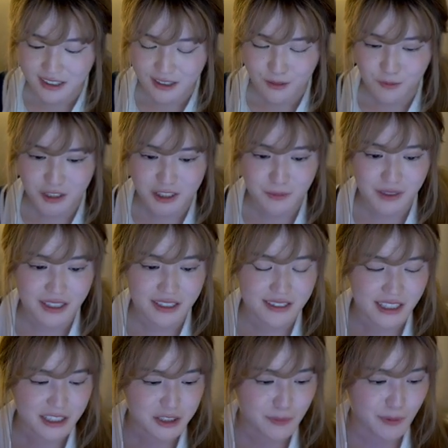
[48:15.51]
which means
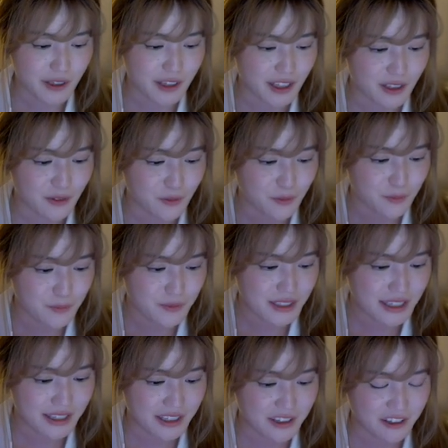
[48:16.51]
I should probably
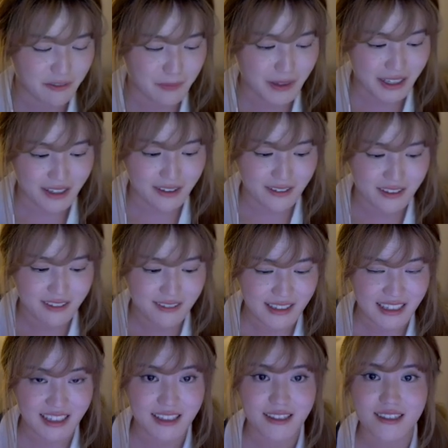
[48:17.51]
take care of my like